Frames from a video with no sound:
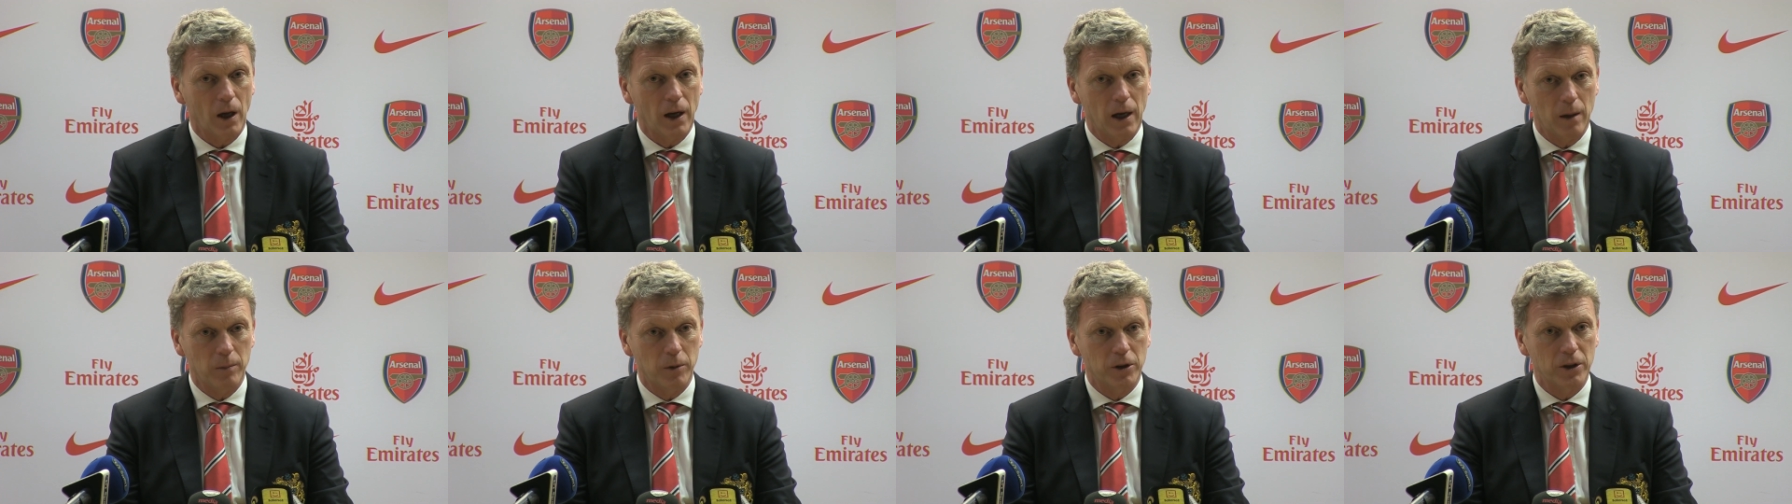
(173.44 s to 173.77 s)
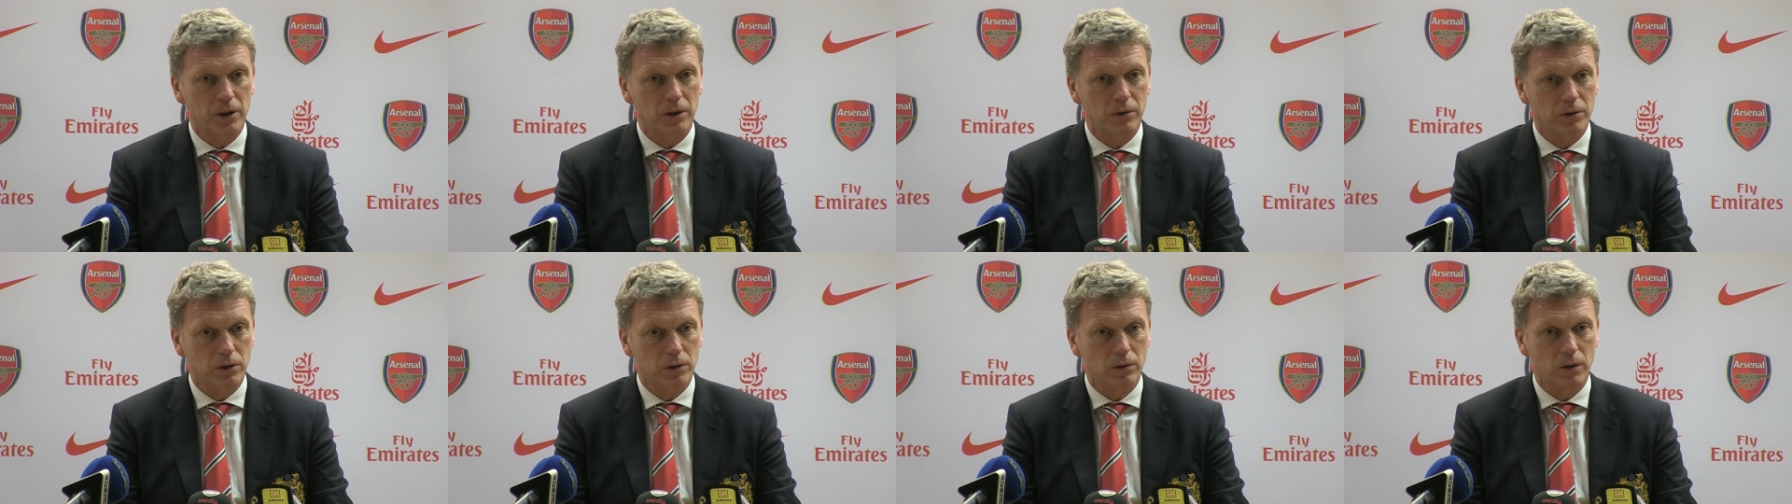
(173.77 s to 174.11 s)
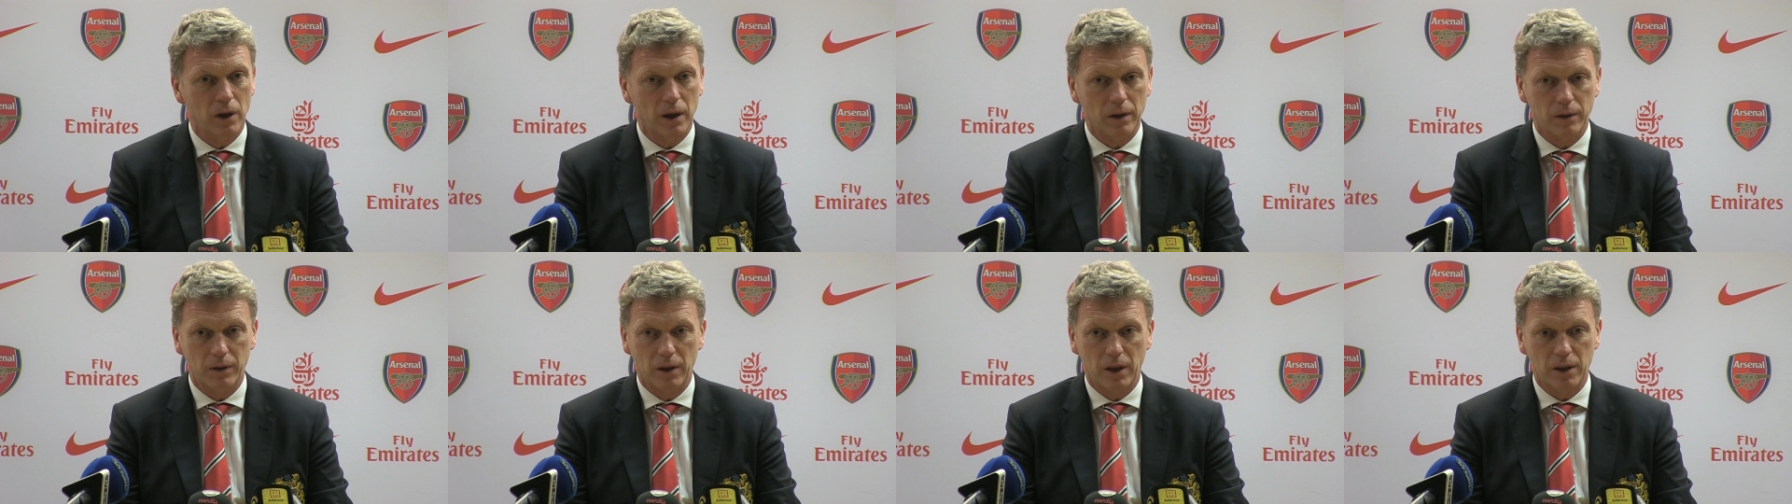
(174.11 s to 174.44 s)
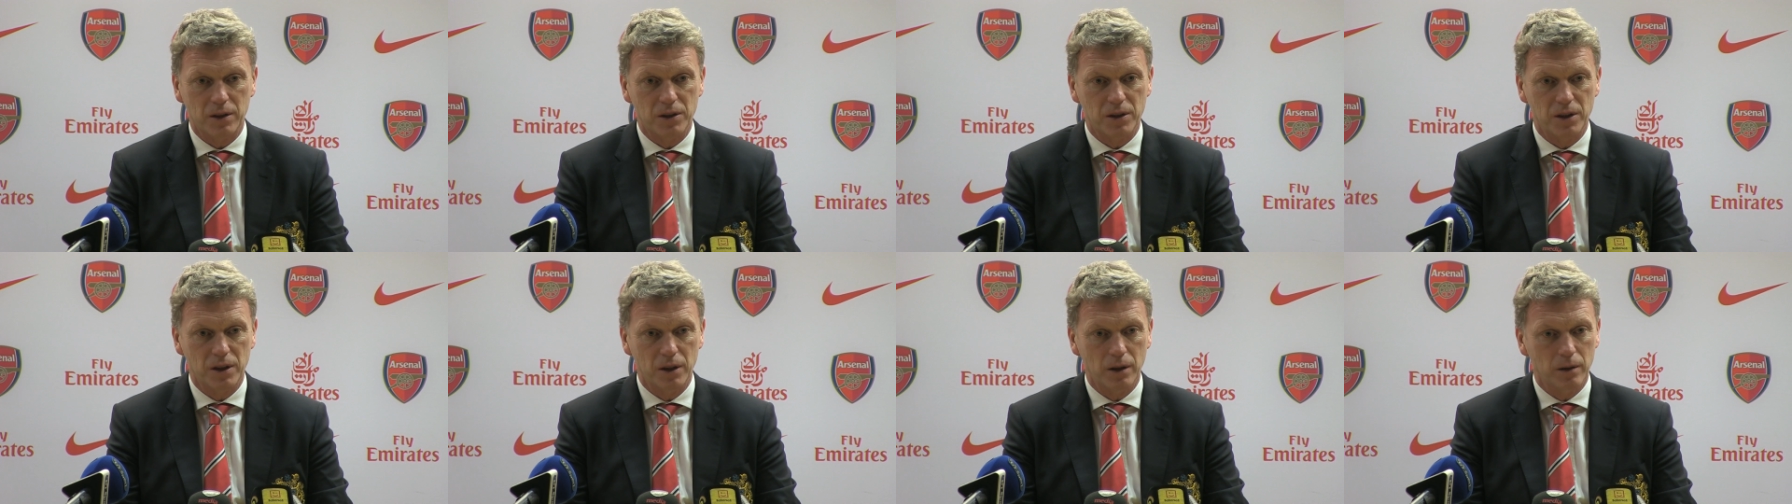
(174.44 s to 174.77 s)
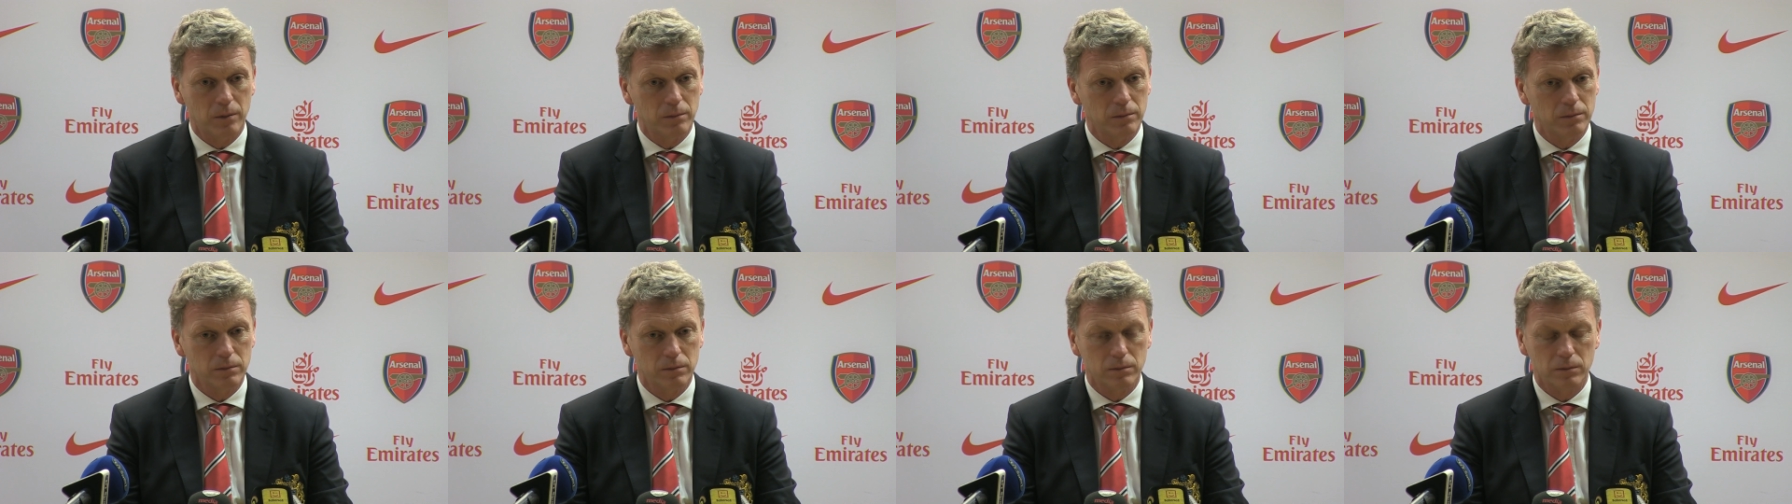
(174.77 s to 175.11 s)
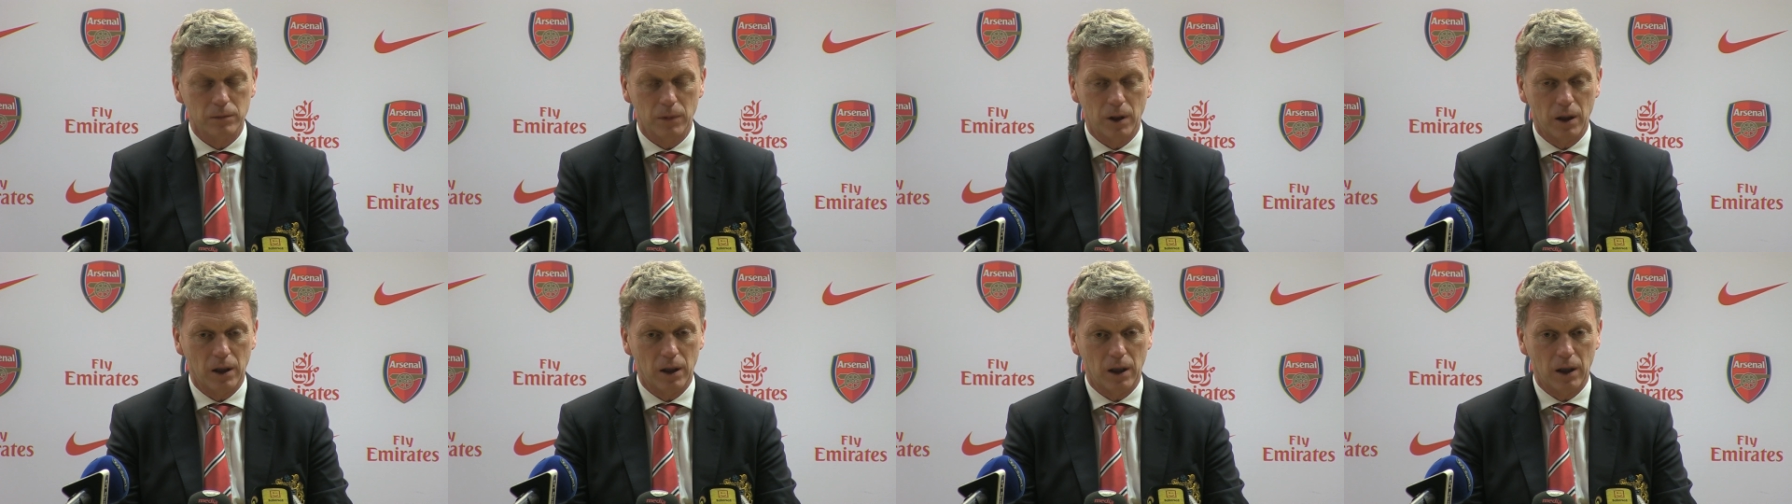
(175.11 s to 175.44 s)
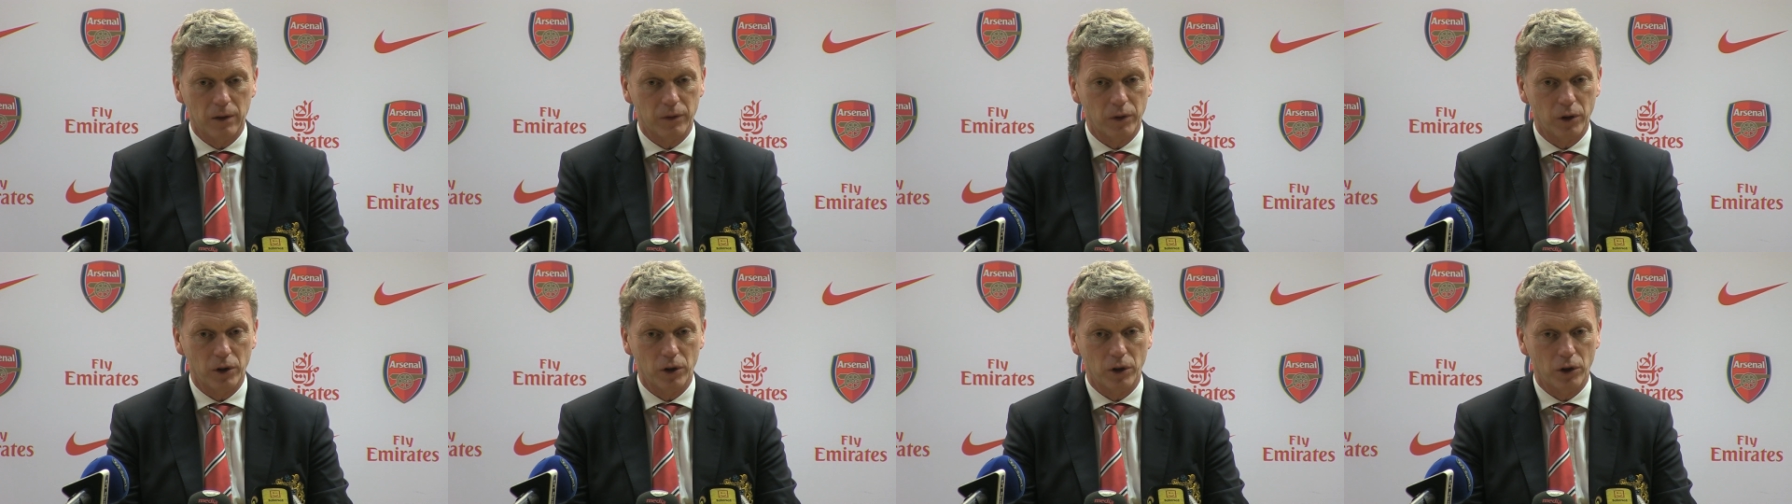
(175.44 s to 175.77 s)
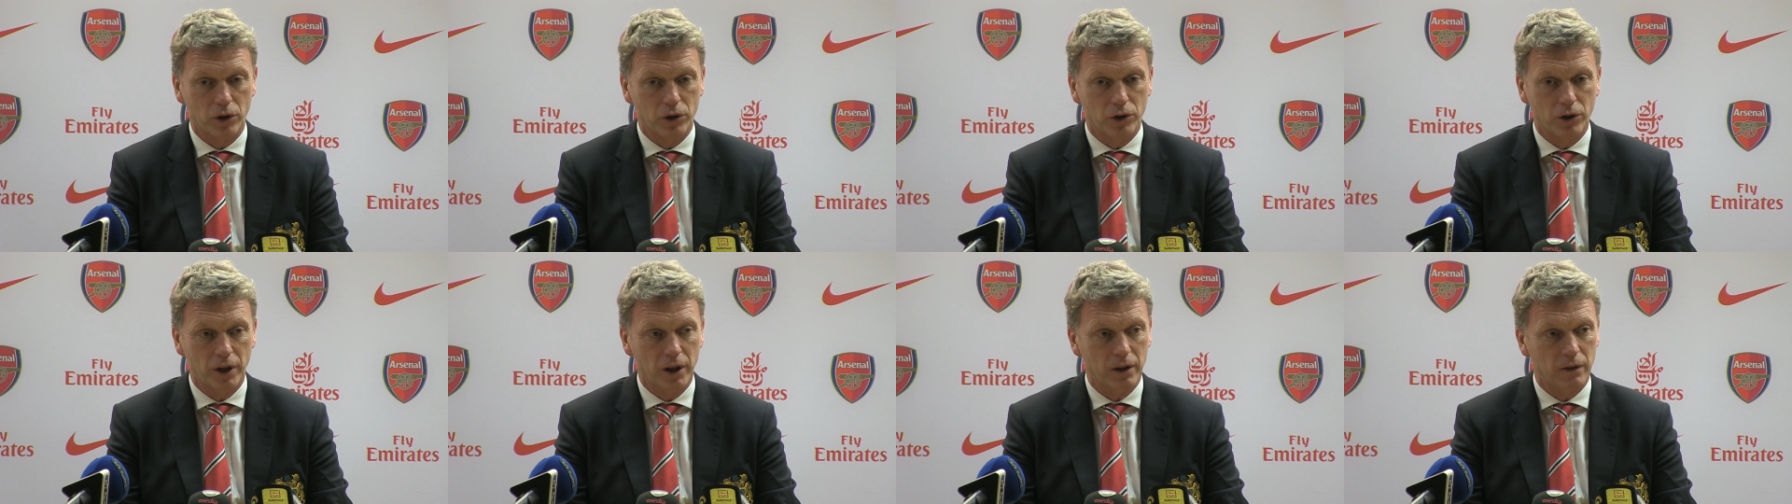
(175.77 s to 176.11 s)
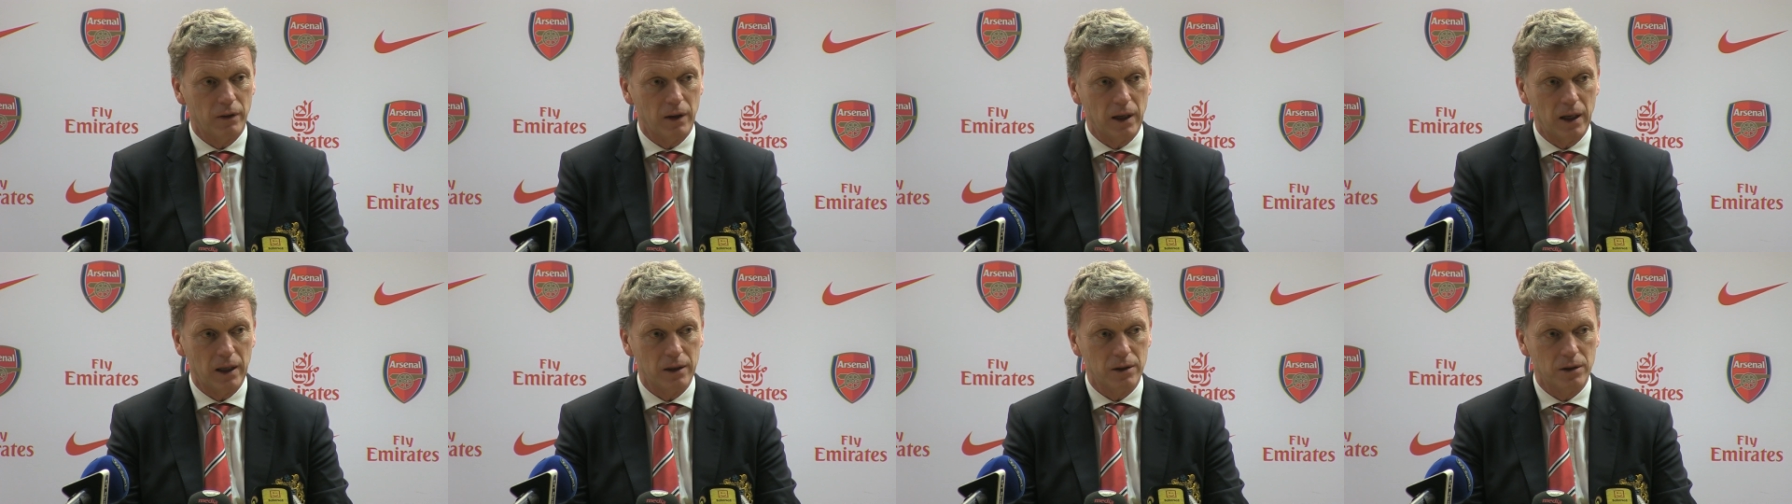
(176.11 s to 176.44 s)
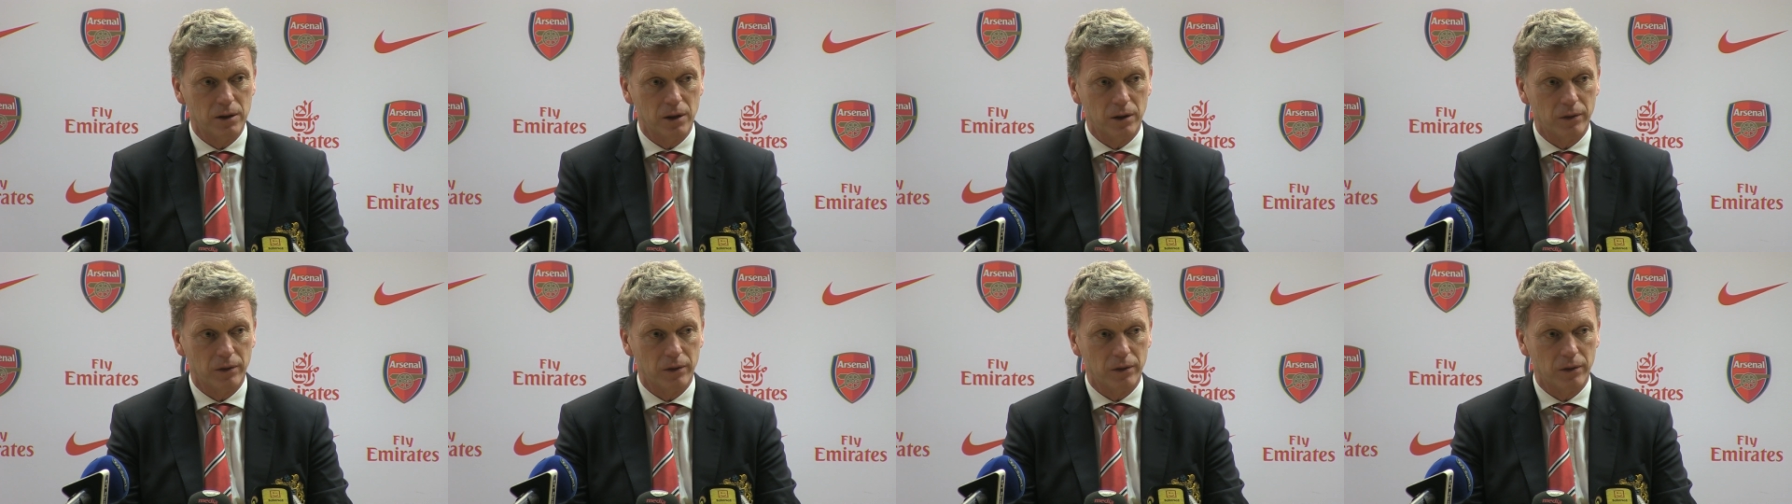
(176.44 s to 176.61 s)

I believe so. I see them. I think they're great lads.